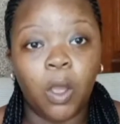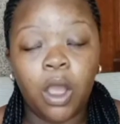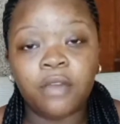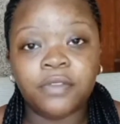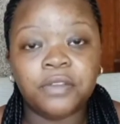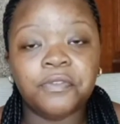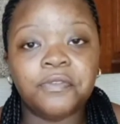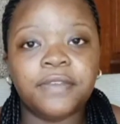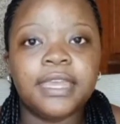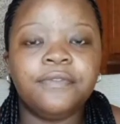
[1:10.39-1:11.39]
are very
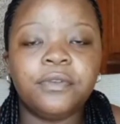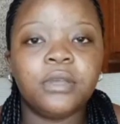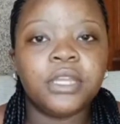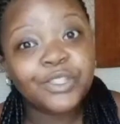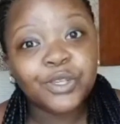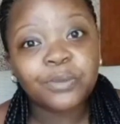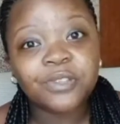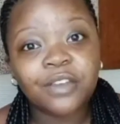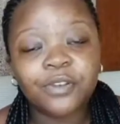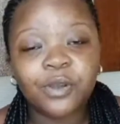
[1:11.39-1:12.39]
forgetful in terms
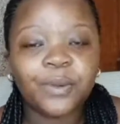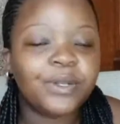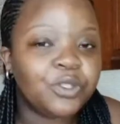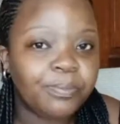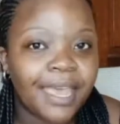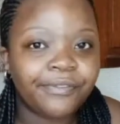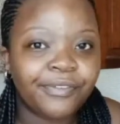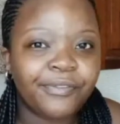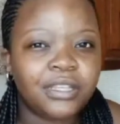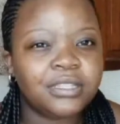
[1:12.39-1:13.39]
of knowing what to pack
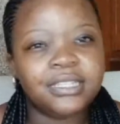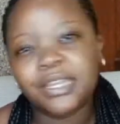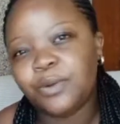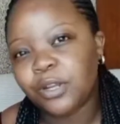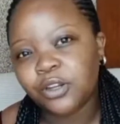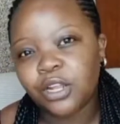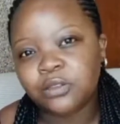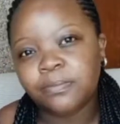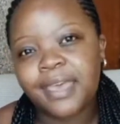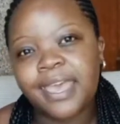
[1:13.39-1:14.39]
for varsity and what not
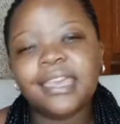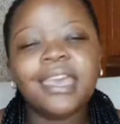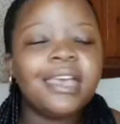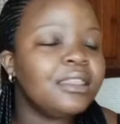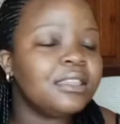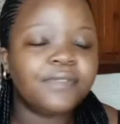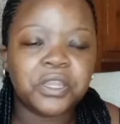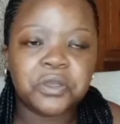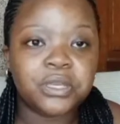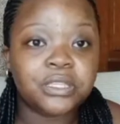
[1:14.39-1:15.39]
to pack, this
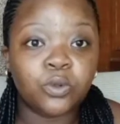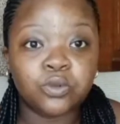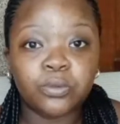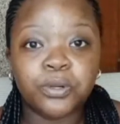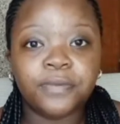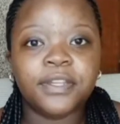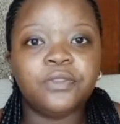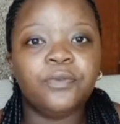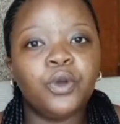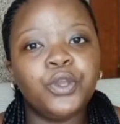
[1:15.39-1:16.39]
video is also perfect
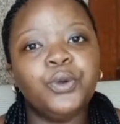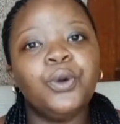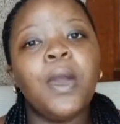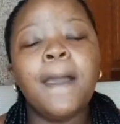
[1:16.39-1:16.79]
for you.